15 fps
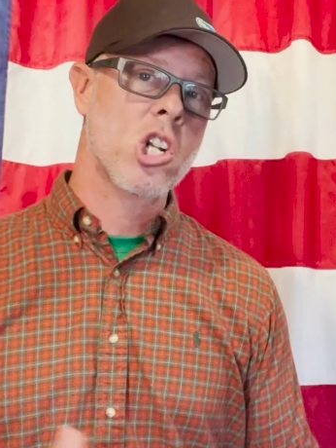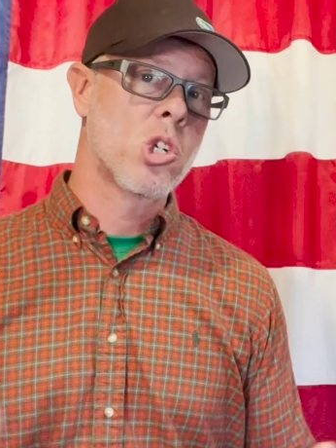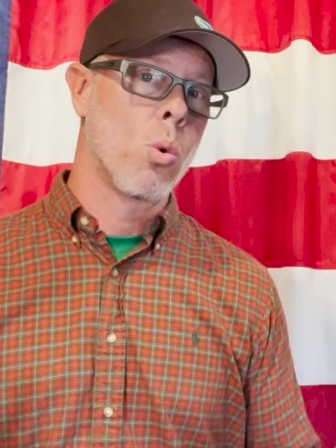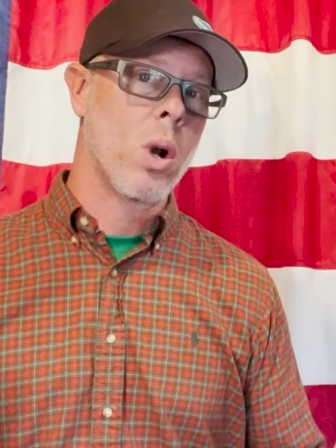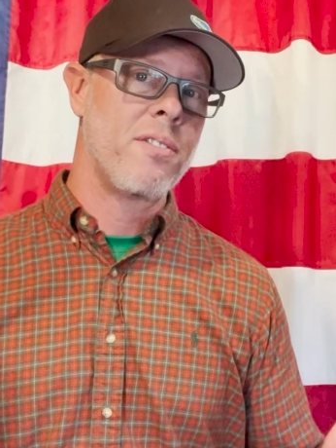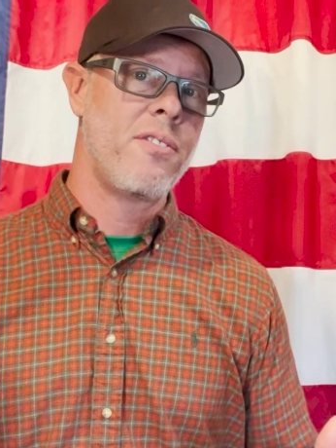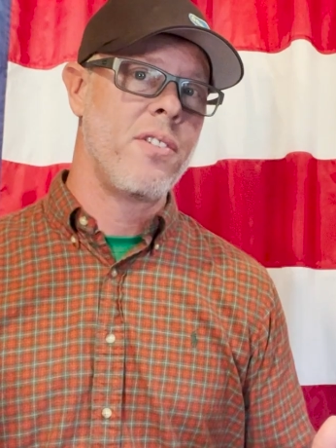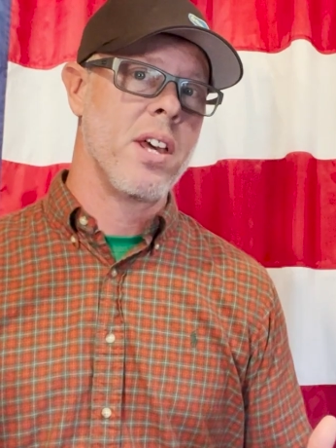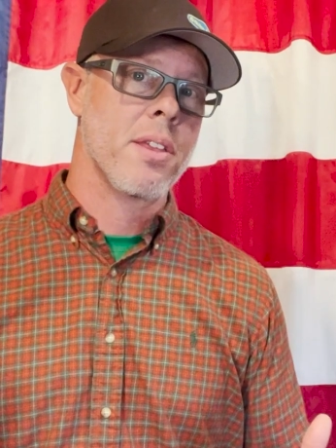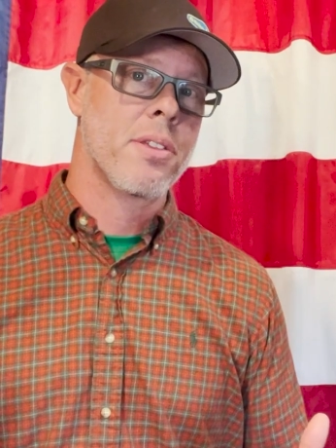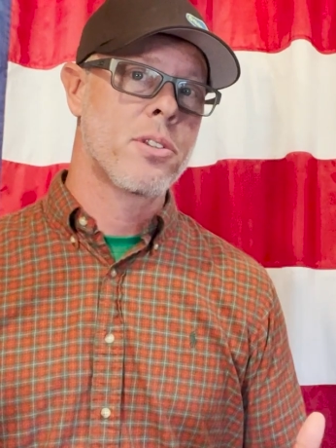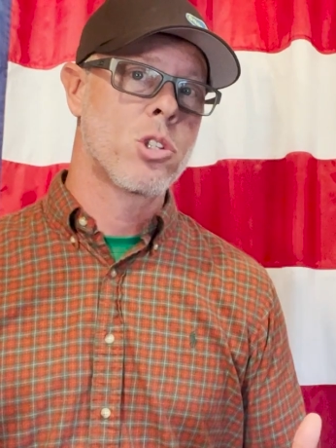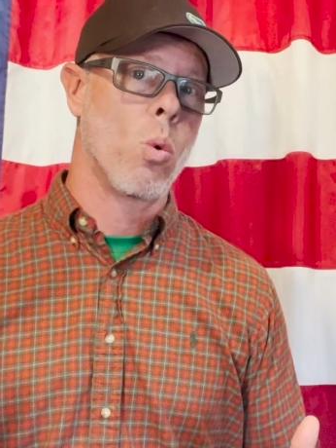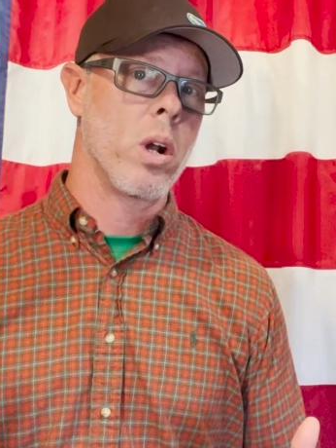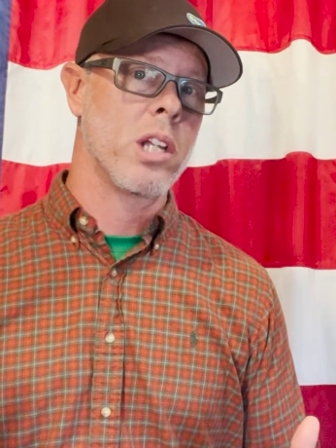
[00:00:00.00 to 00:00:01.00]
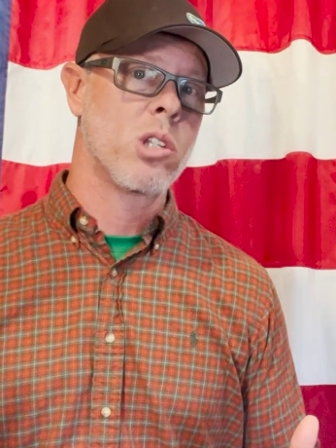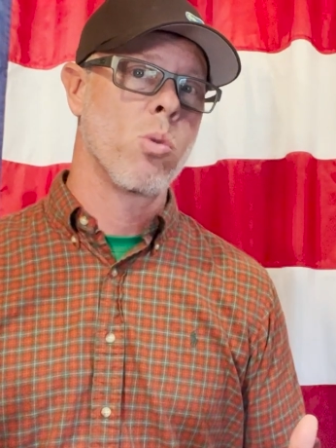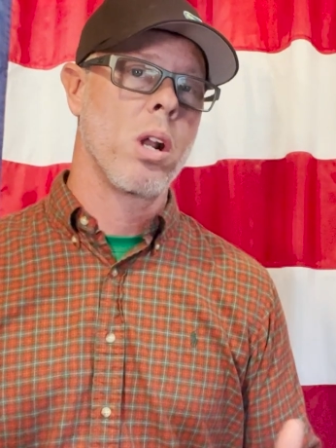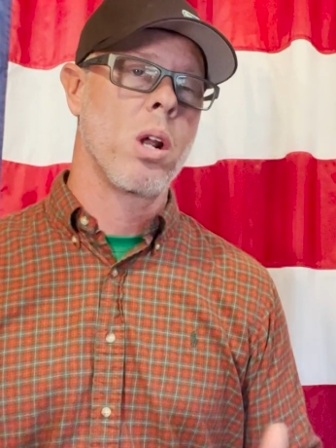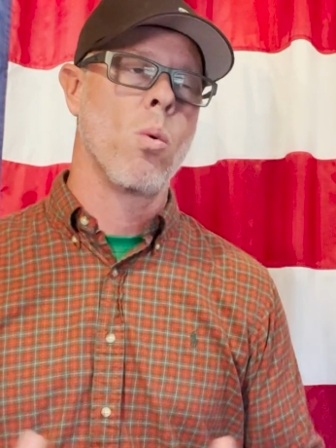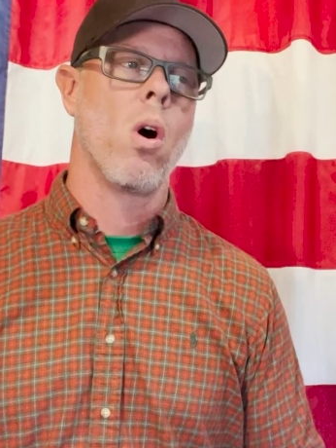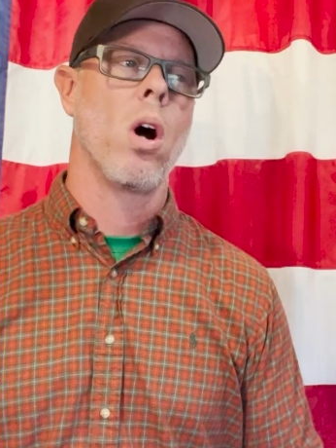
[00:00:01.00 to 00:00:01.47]
25th,
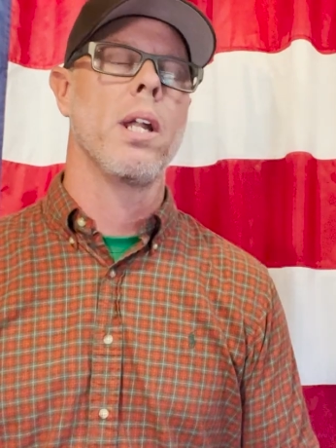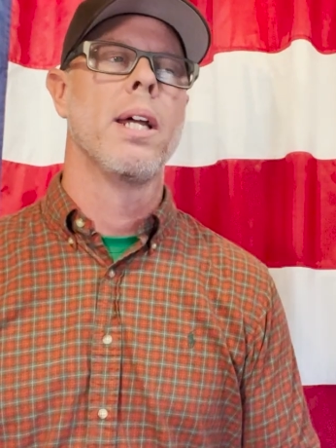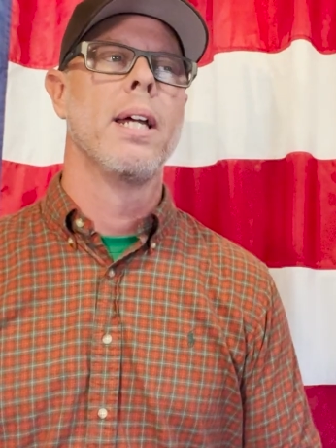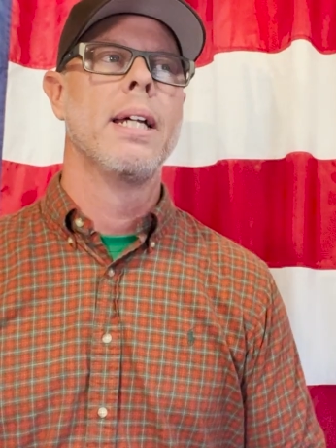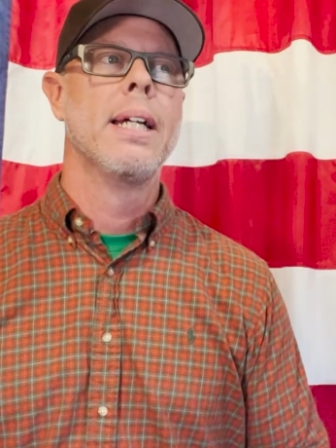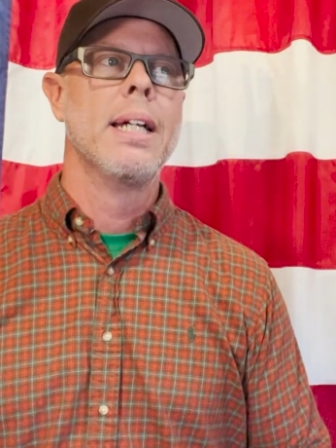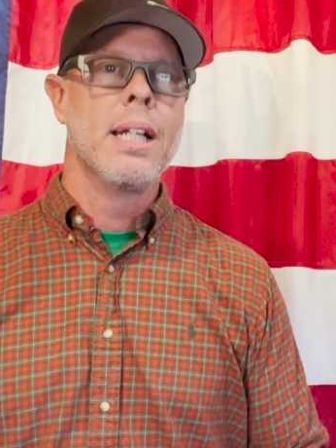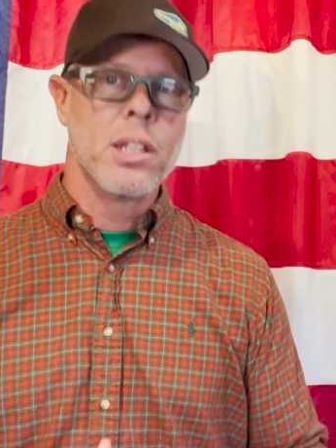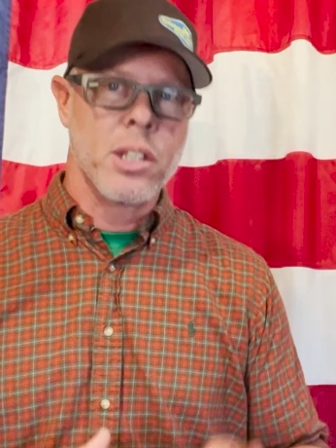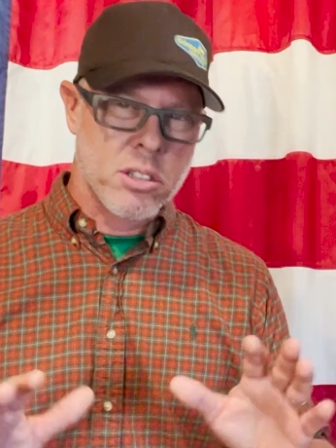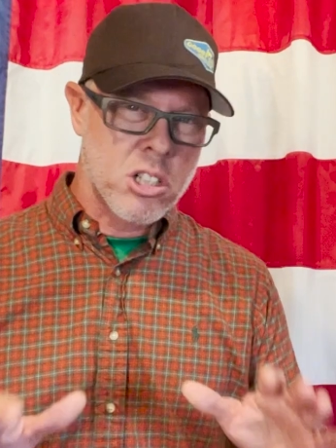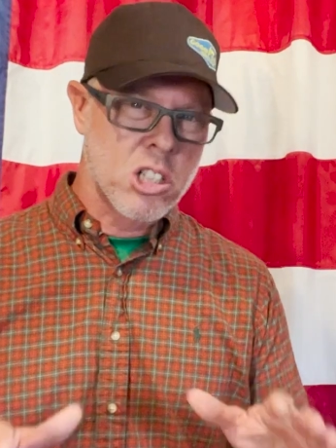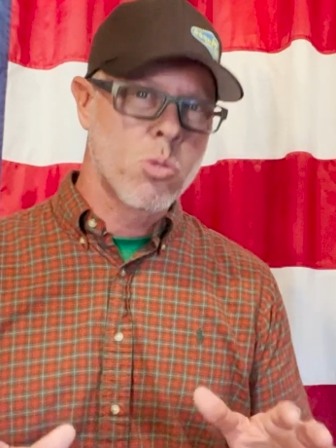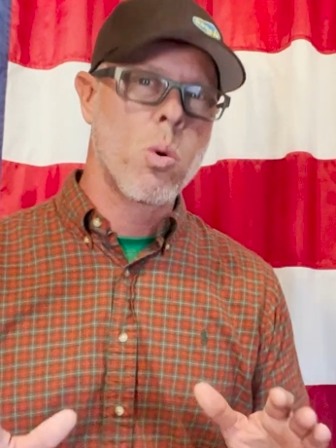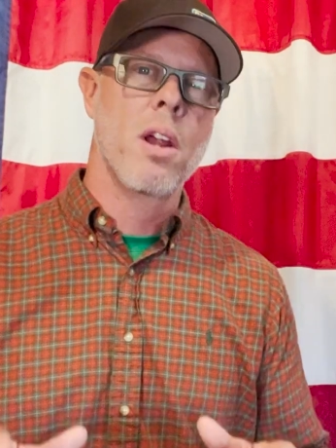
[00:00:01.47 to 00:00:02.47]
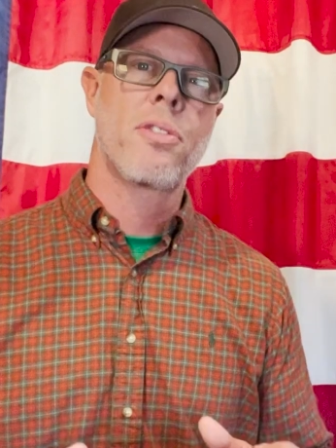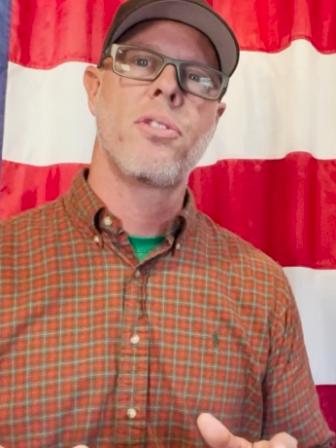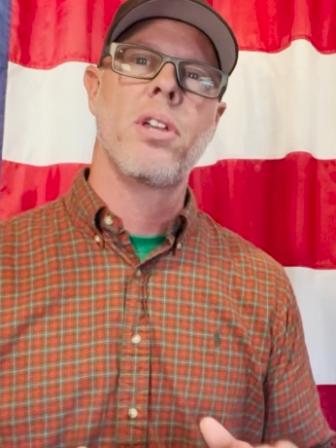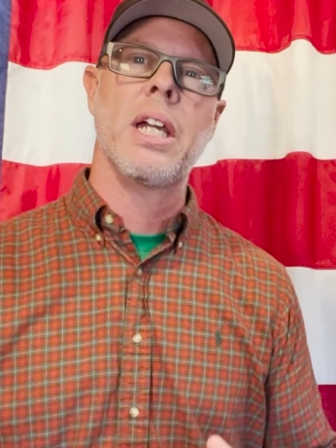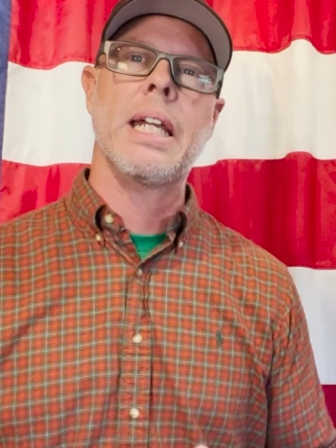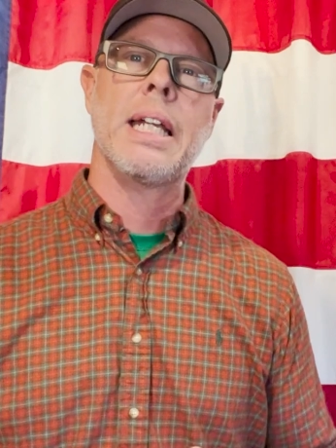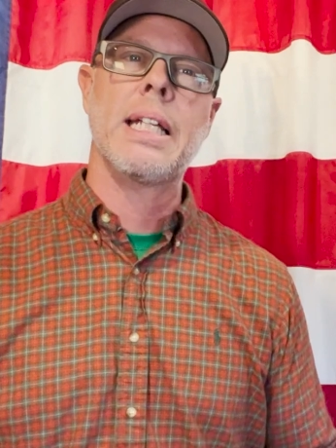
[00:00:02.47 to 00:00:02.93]
2021. This is where
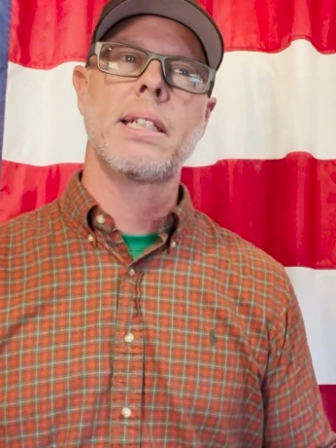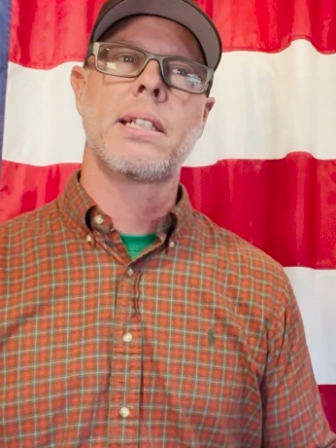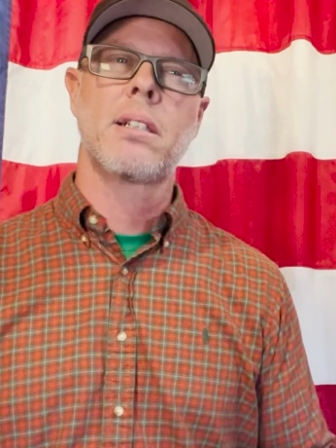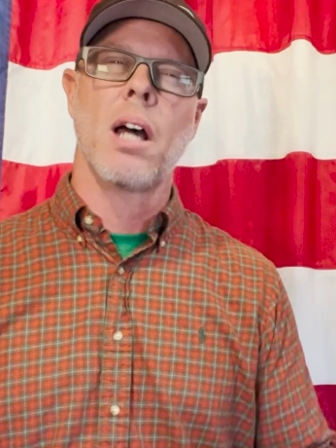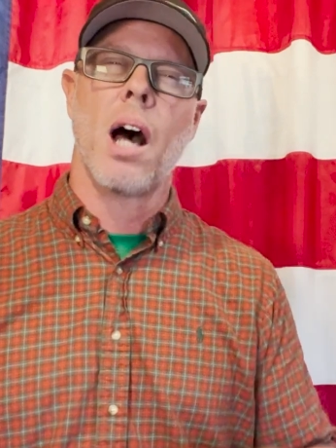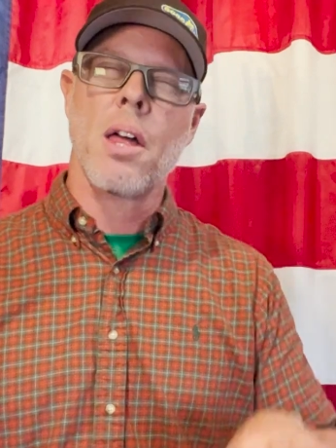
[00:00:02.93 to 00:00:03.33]
things,